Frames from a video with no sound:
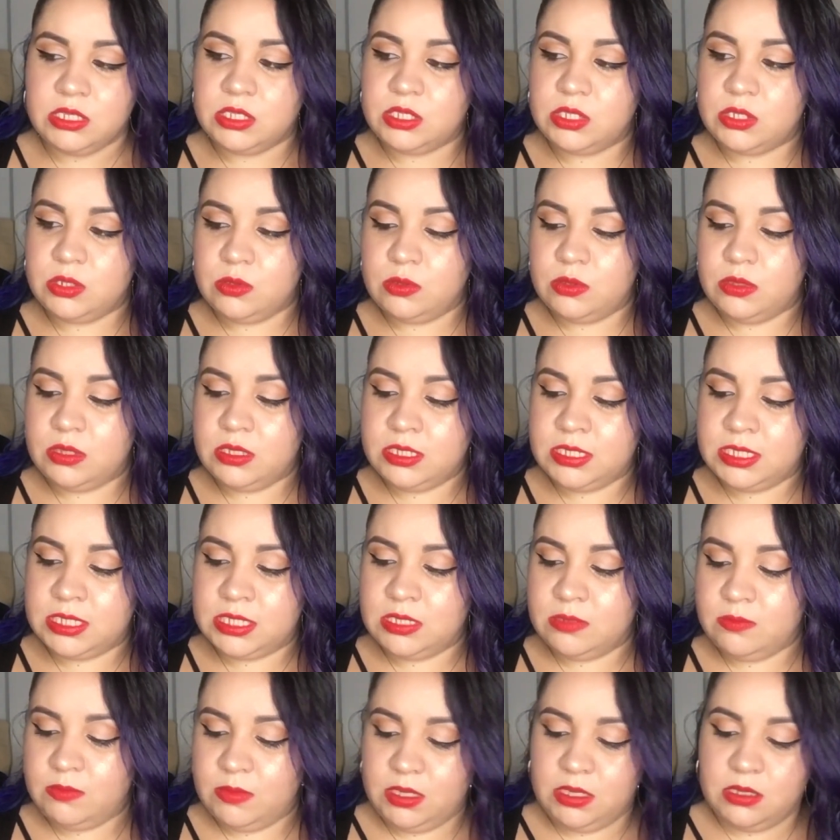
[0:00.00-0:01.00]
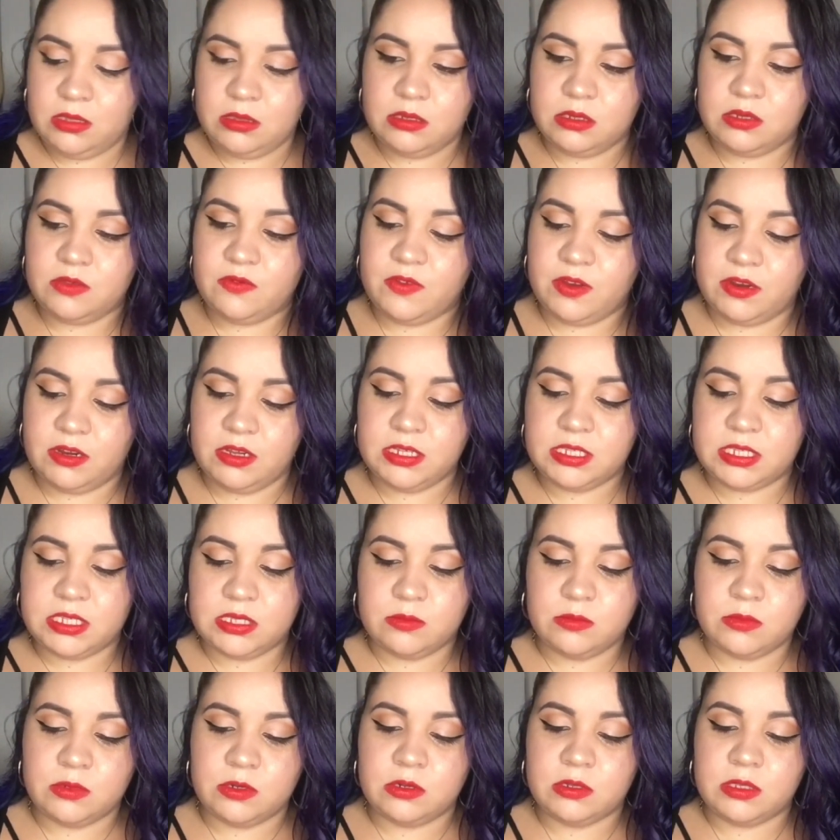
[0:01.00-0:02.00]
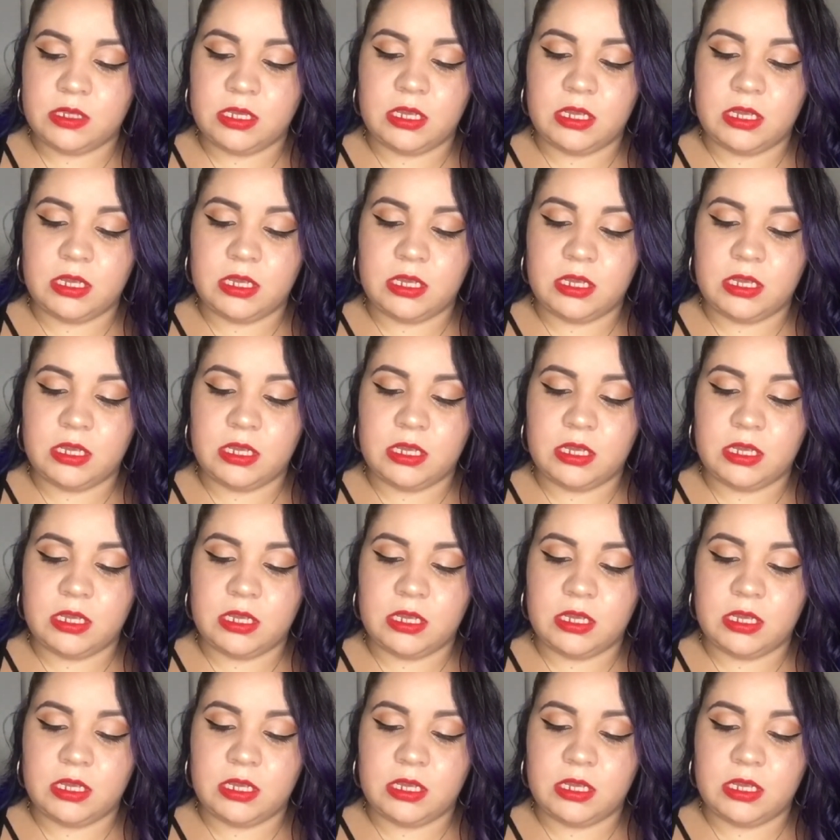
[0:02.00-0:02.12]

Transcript: So this to me looks very similar,